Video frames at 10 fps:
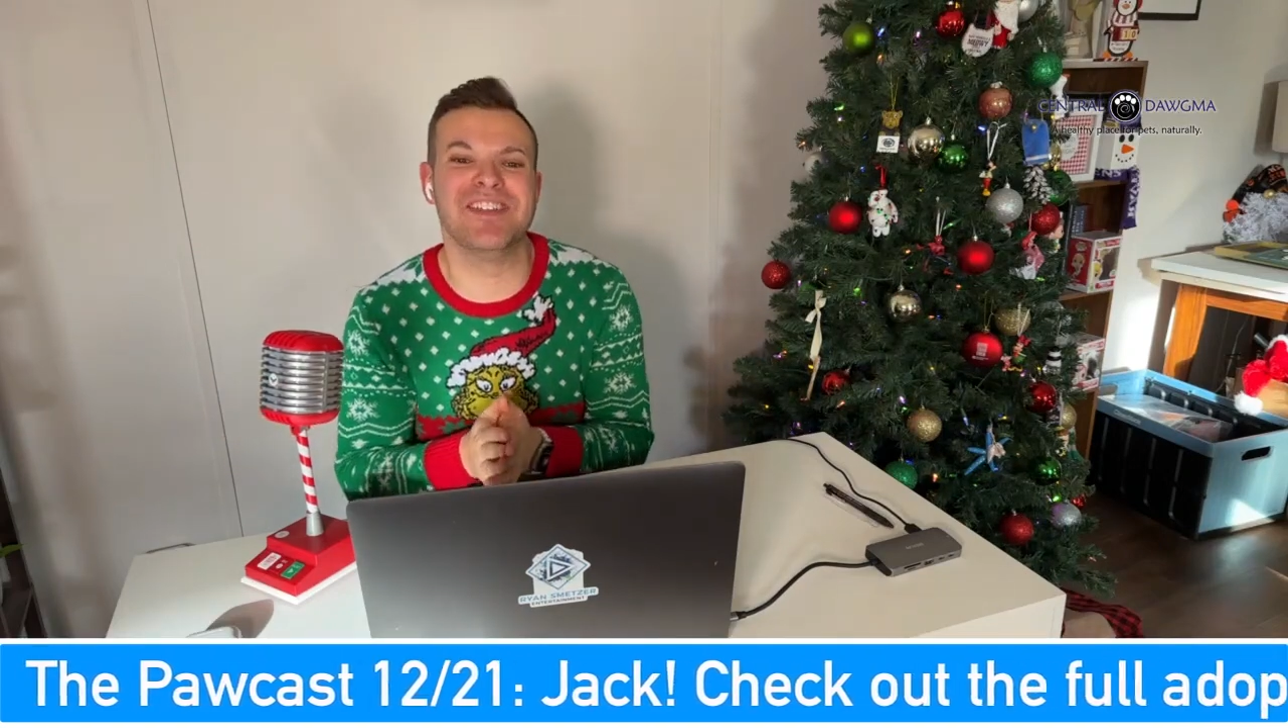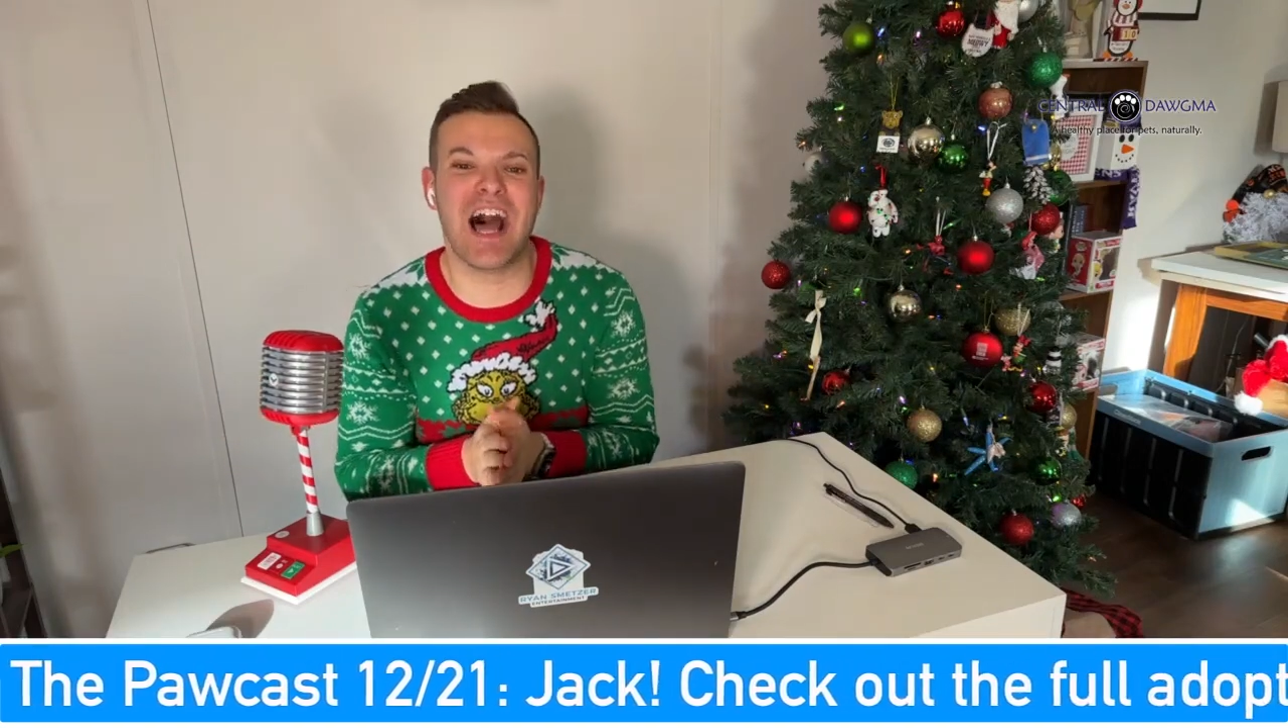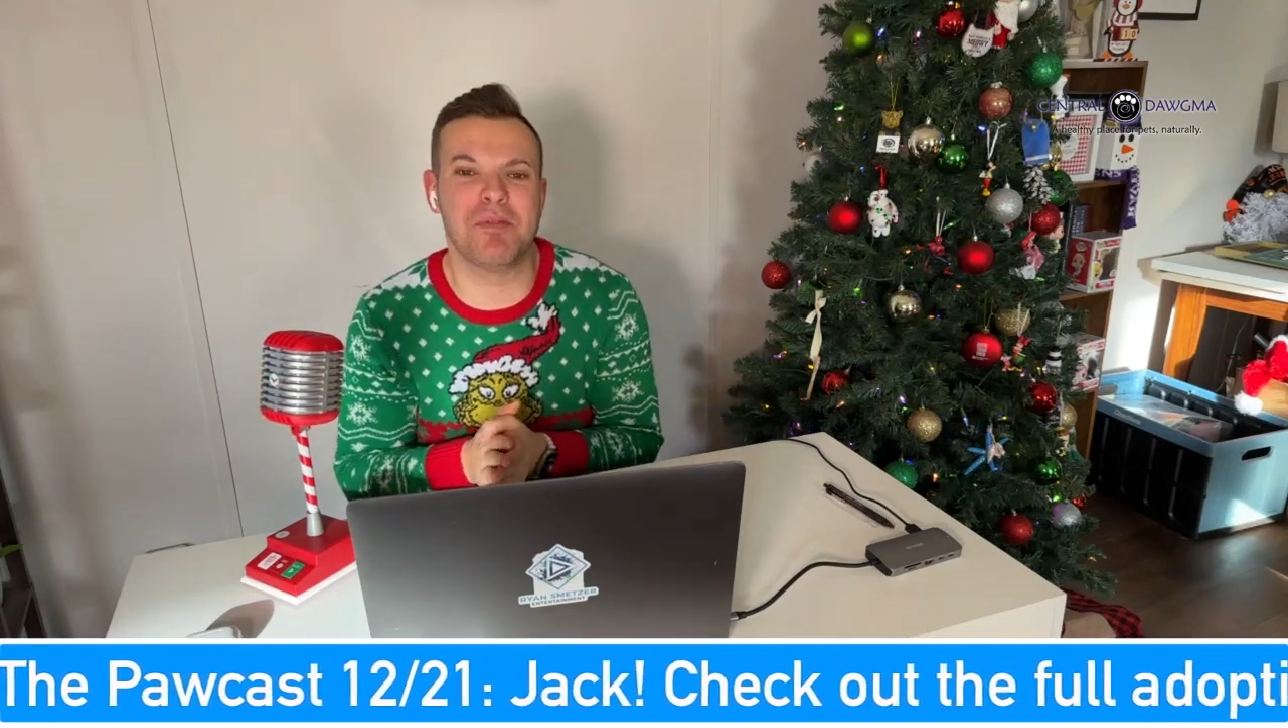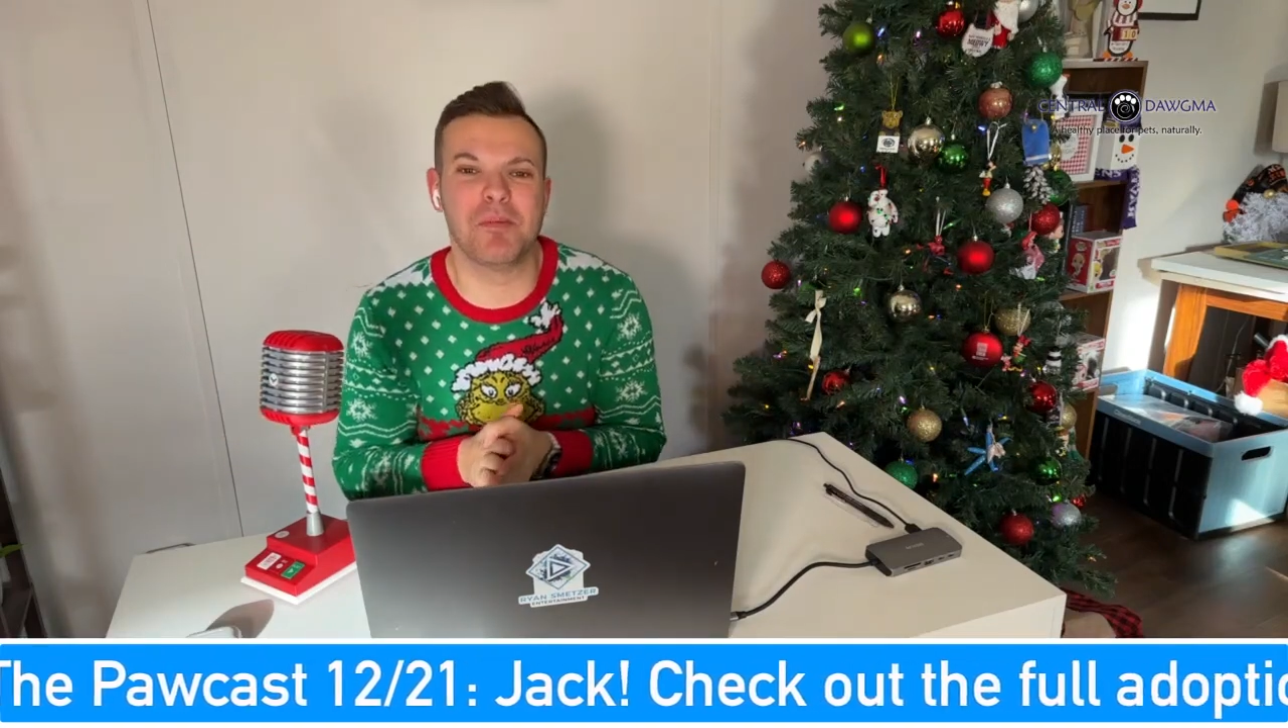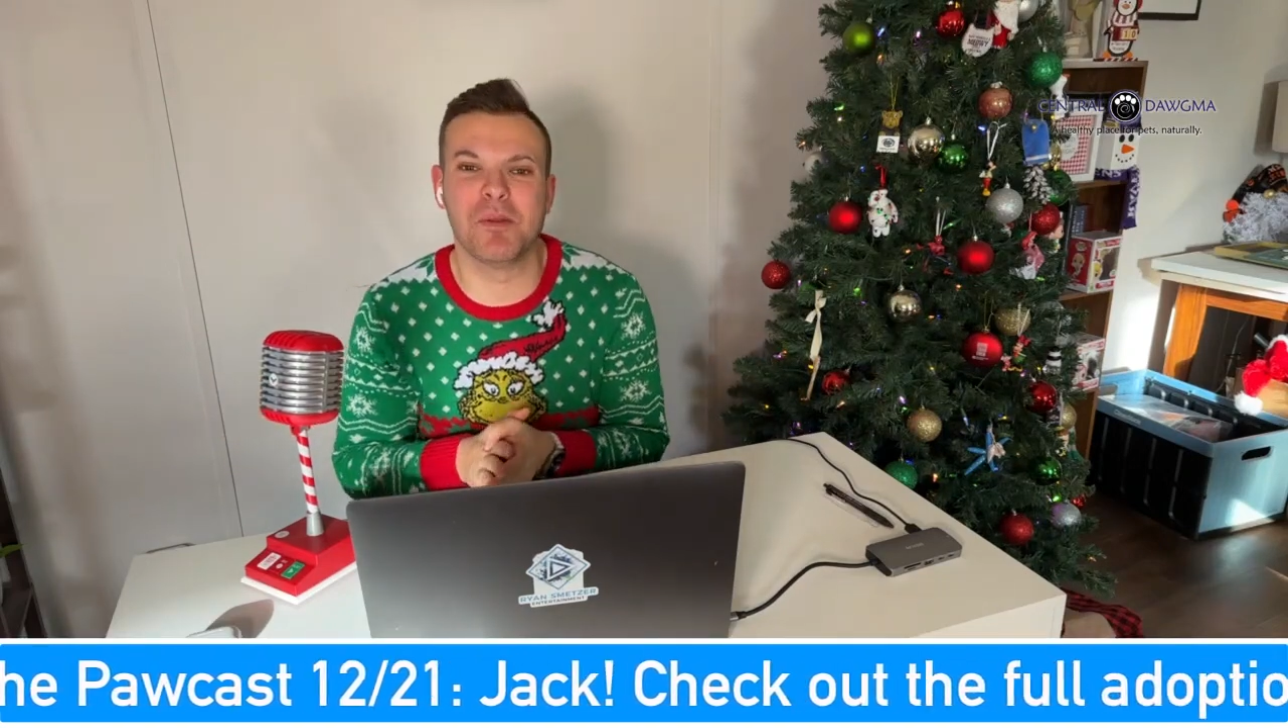
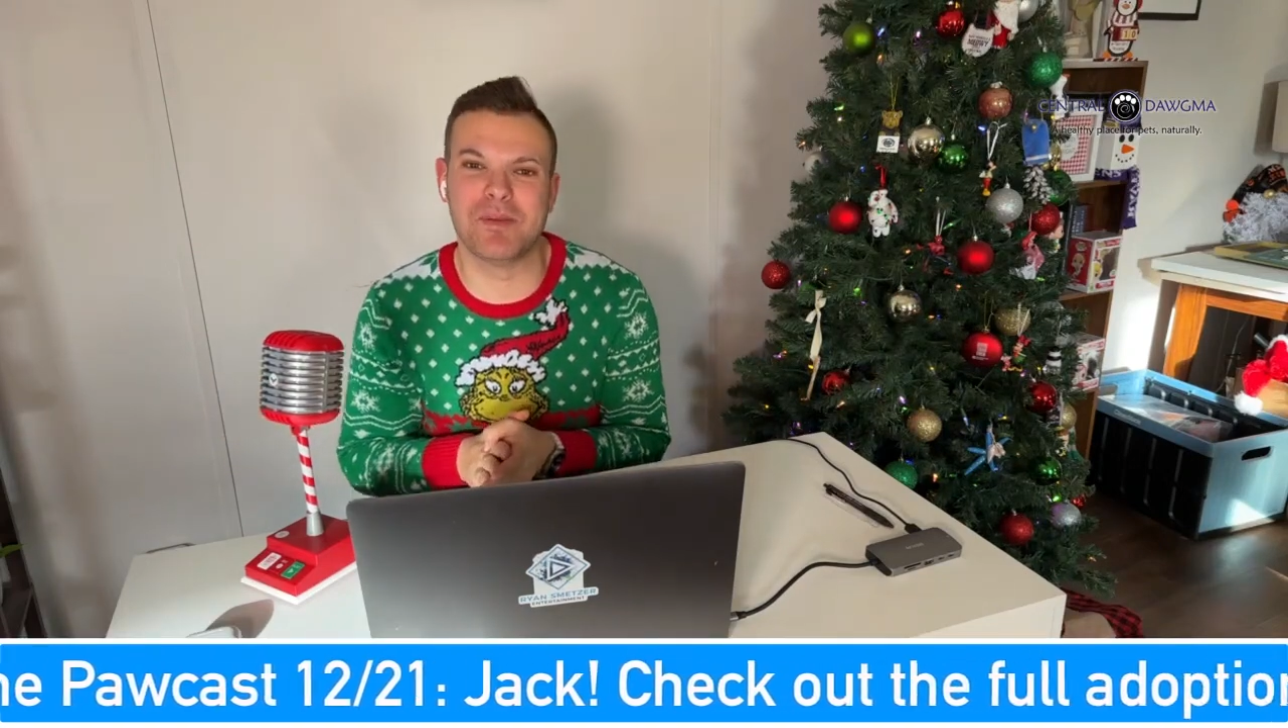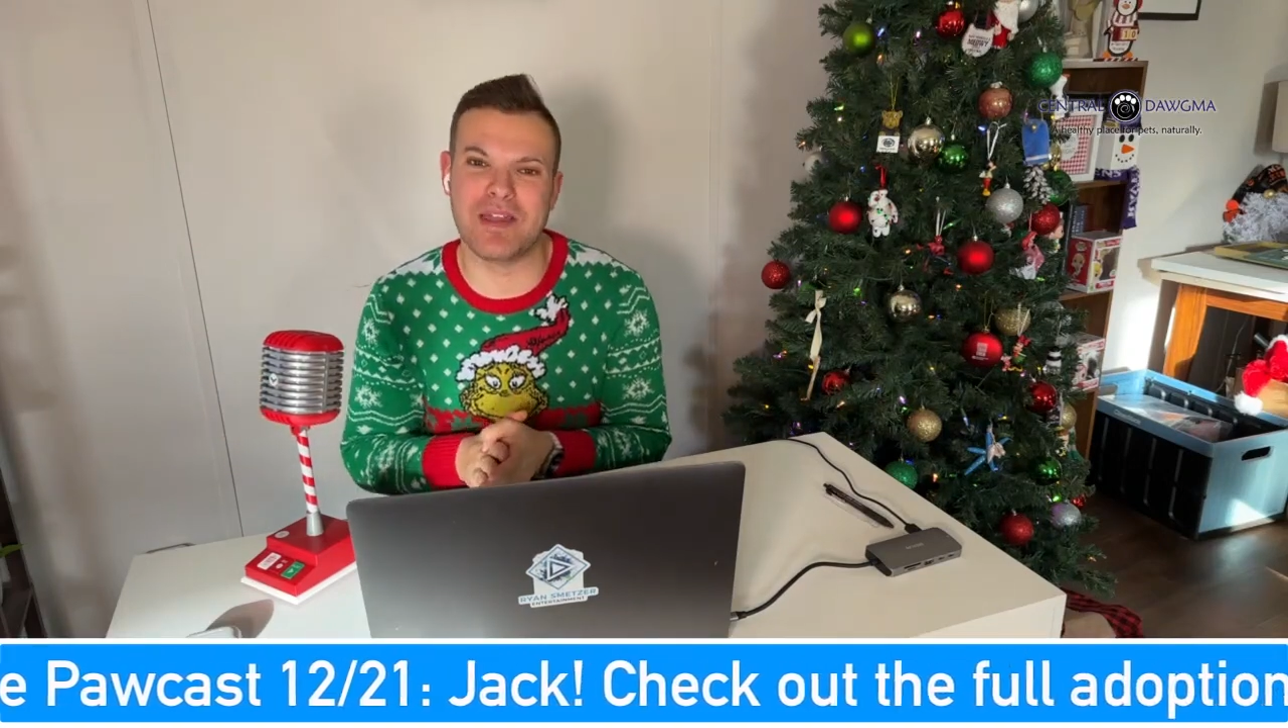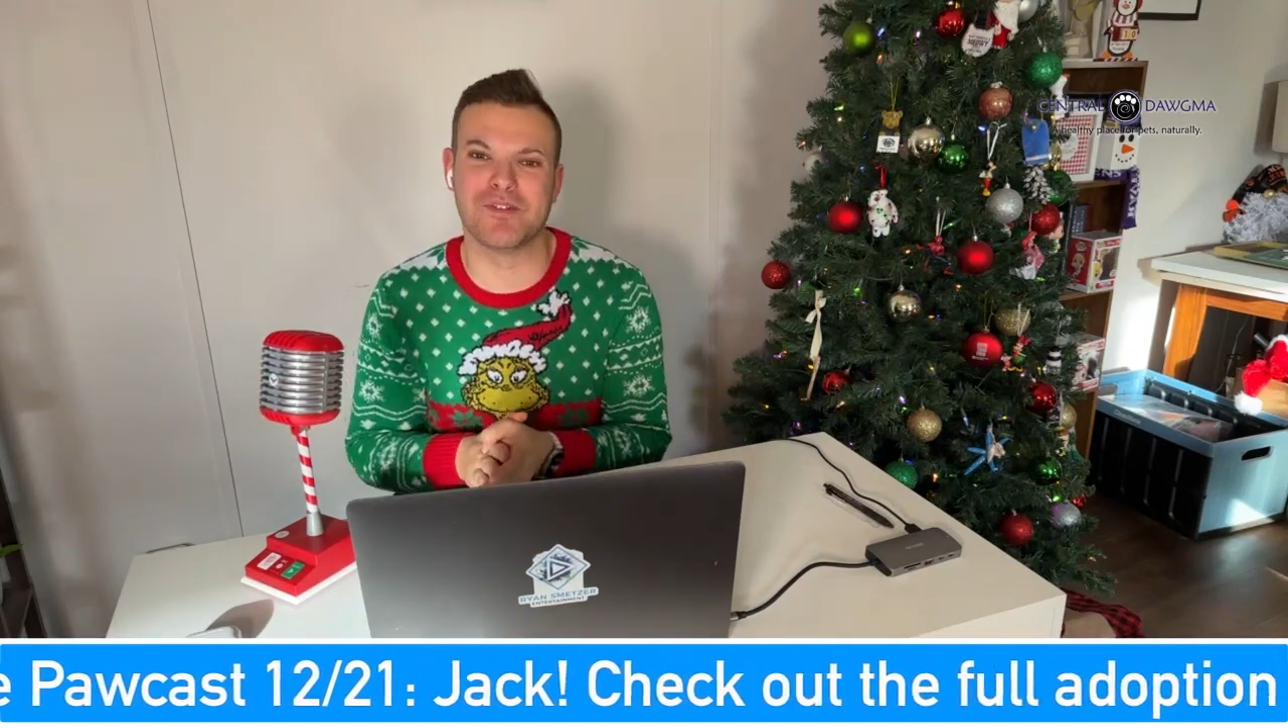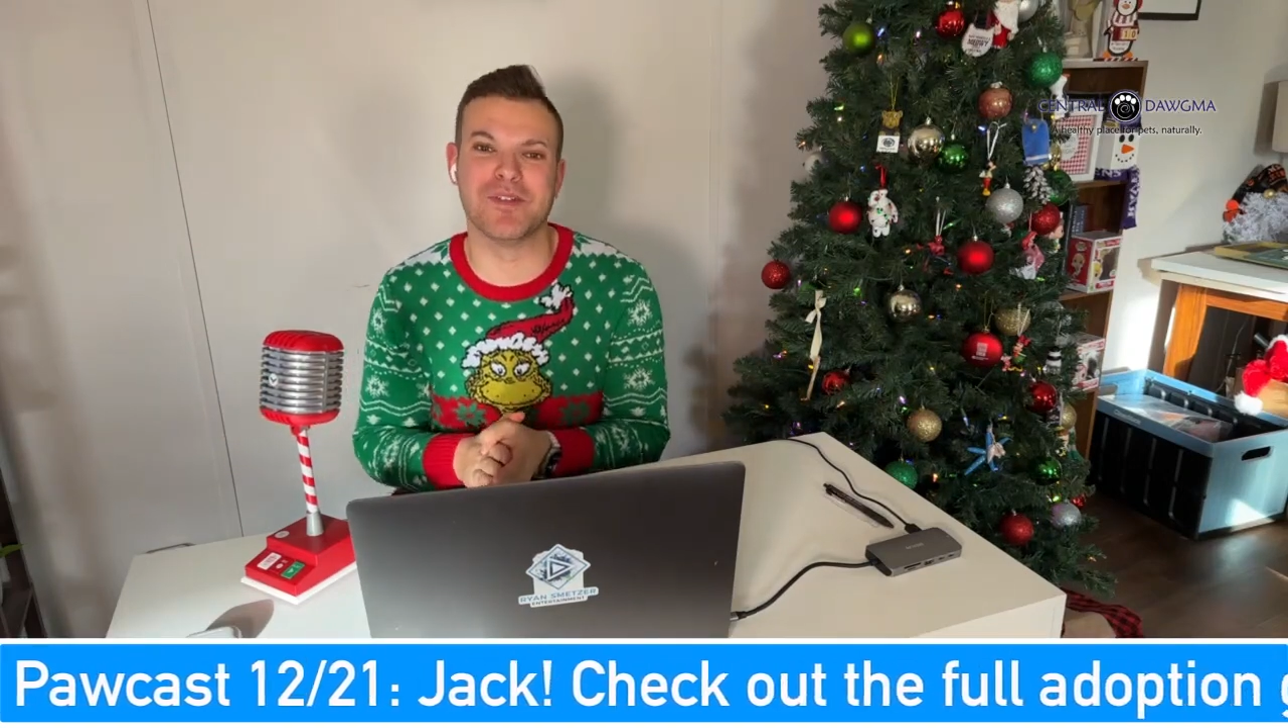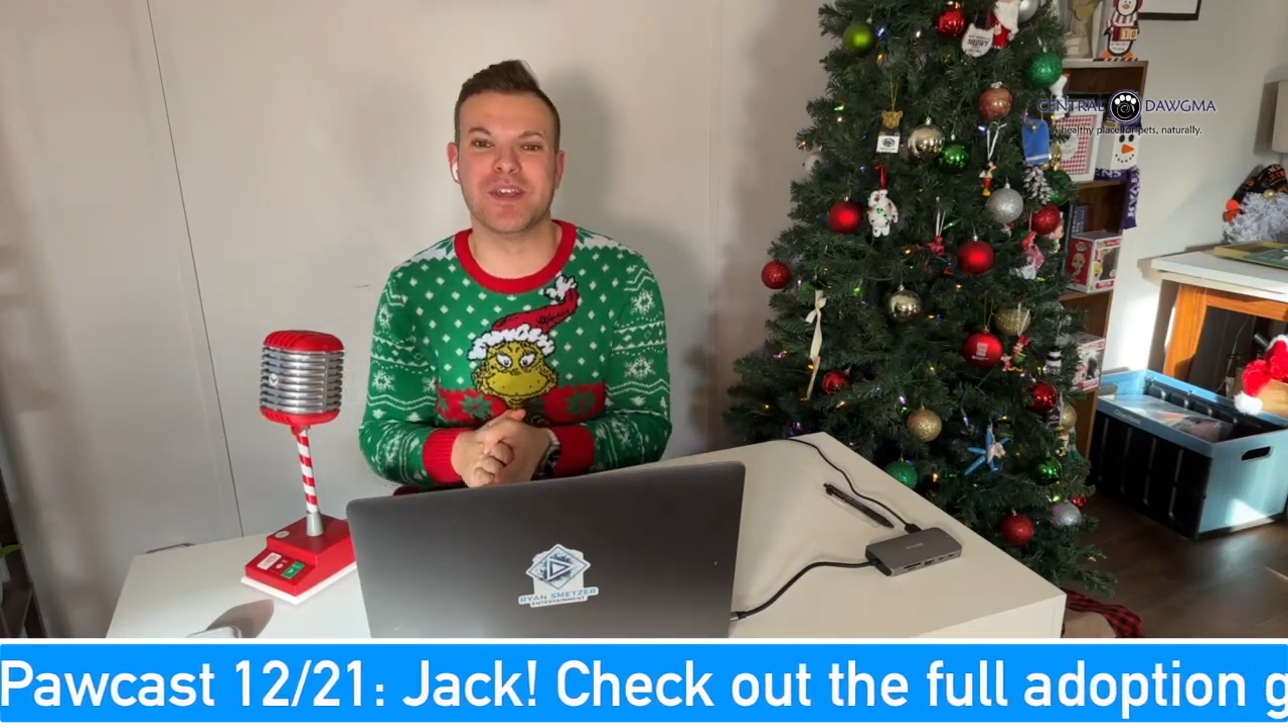adoptable
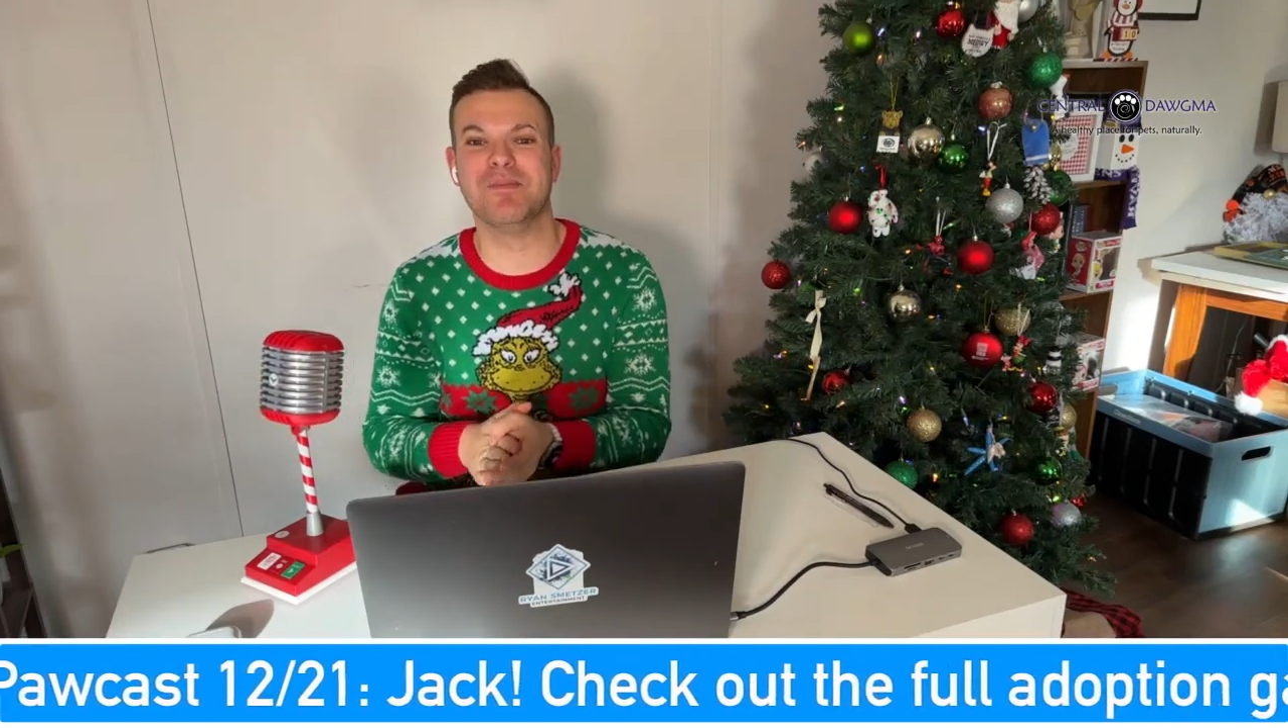pet from